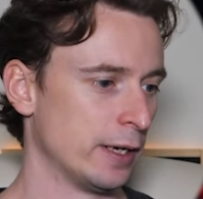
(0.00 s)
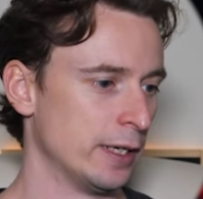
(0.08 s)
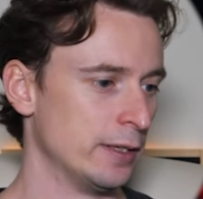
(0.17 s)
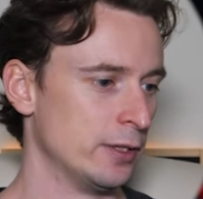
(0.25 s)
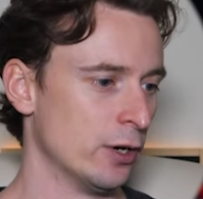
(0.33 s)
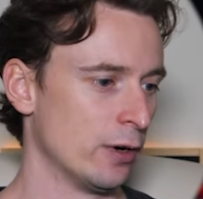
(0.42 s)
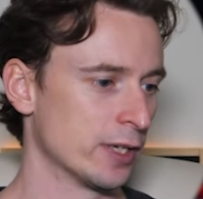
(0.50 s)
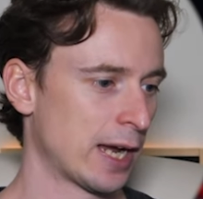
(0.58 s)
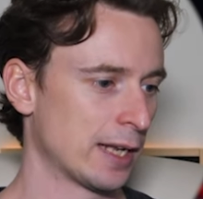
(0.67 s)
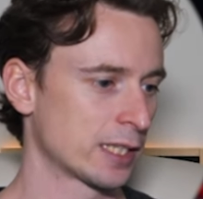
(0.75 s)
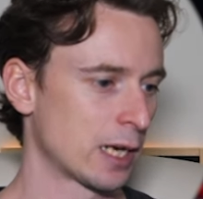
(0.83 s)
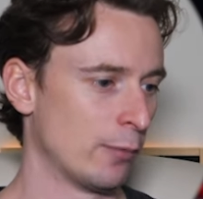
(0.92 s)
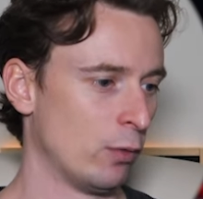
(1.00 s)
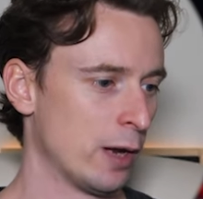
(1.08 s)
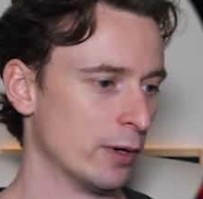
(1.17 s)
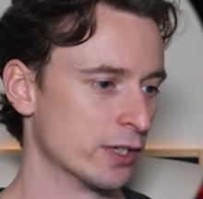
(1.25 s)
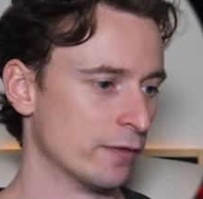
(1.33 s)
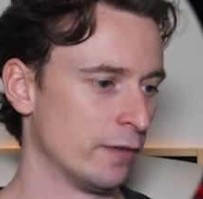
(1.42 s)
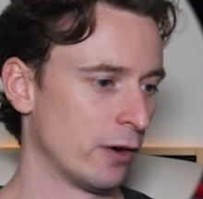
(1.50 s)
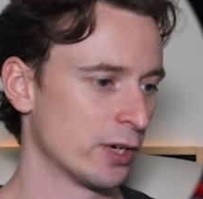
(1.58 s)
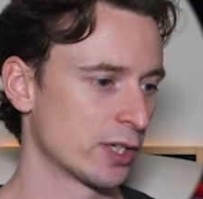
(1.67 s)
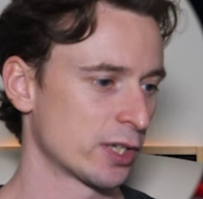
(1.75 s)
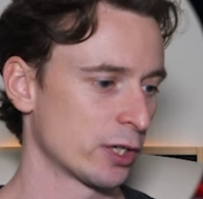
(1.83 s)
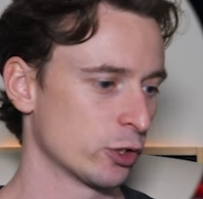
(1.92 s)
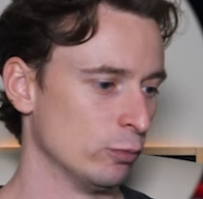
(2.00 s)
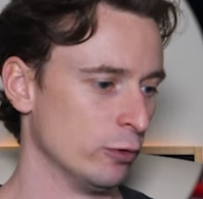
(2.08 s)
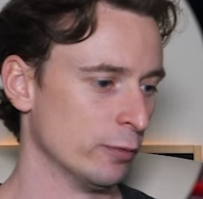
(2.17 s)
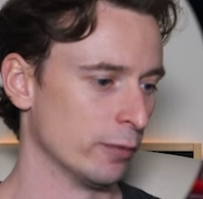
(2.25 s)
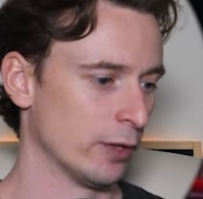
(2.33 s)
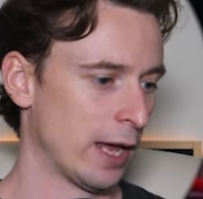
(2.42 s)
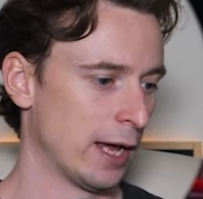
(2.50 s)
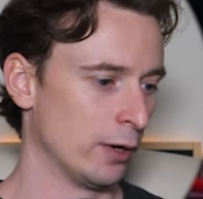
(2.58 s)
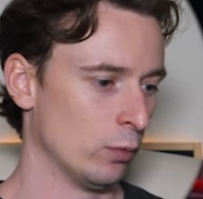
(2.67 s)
his hands come away, but it's a very subtle movement of the head.